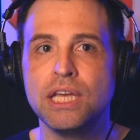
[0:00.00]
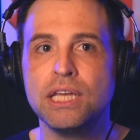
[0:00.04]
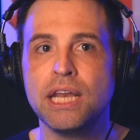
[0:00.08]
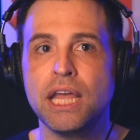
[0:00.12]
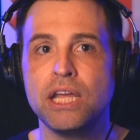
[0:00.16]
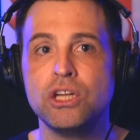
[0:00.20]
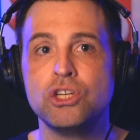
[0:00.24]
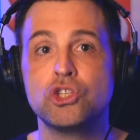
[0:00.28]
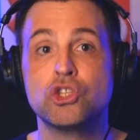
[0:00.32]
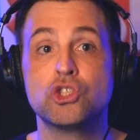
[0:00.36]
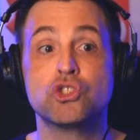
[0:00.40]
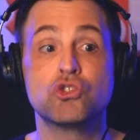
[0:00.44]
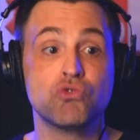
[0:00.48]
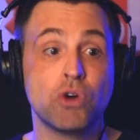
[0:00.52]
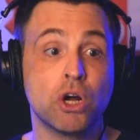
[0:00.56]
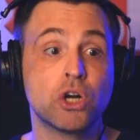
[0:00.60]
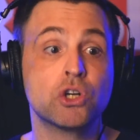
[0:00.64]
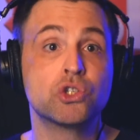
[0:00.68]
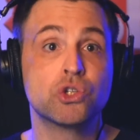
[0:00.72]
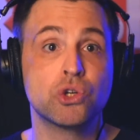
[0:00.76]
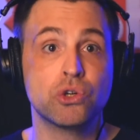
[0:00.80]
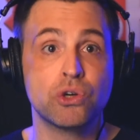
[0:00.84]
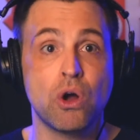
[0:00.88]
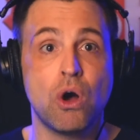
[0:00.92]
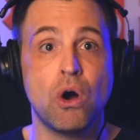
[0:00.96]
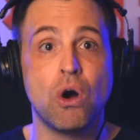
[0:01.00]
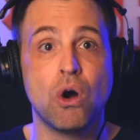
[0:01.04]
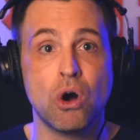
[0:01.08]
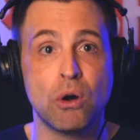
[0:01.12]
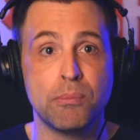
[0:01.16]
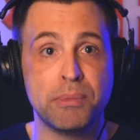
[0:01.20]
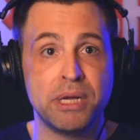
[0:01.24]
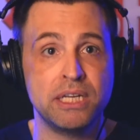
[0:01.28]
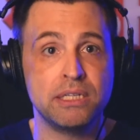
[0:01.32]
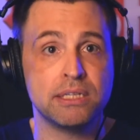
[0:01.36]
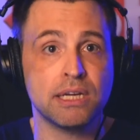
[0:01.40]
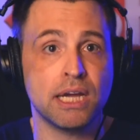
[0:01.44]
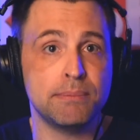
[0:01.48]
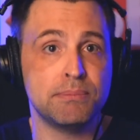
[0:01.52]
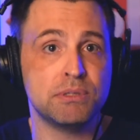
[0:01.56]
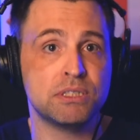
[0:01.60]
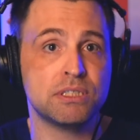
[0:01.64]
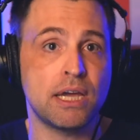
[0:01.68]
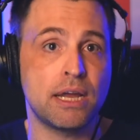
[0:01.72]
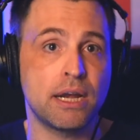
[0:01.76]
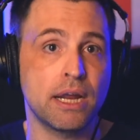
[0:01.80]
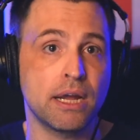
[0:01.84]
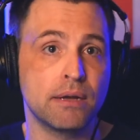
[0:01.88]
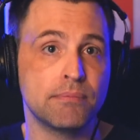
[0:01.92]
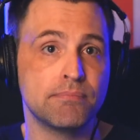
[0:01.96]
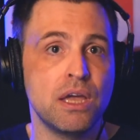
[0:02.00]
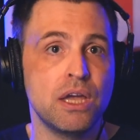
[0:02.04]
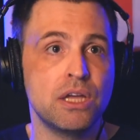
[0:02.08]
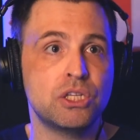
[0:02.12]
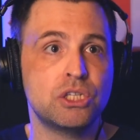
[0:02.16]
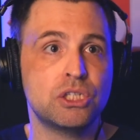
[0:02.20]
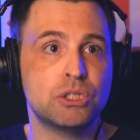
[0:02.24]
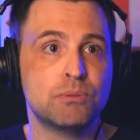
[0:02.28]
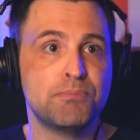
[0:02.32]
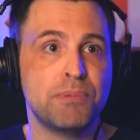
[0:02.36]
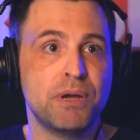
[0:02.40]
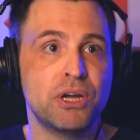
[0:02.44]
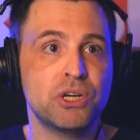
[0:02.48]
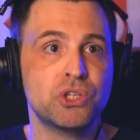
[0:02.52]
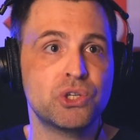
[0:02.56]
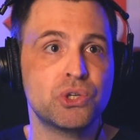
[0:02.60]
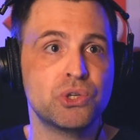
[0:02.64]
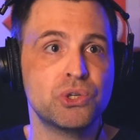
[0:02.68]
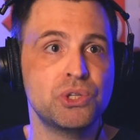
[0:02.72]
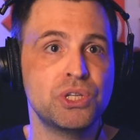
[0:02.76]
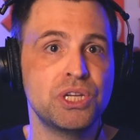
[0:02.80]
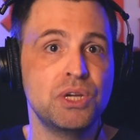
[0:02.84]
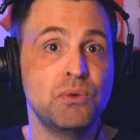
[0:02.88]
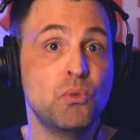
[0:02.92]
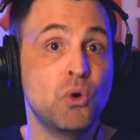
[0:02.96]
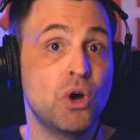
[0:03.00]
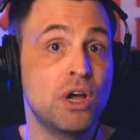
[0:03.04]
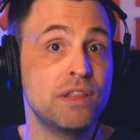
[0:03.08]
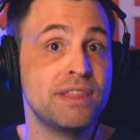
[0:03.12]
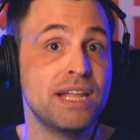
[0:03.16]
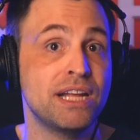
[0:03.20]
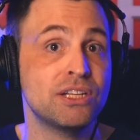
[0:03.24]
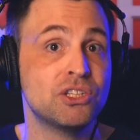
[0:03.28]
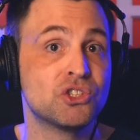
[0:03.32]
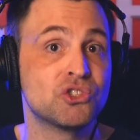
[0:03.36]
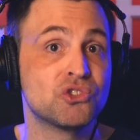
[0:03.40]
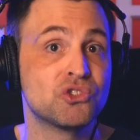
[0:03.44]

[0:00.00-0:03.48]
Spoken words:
in a structured army type setting, especially one that's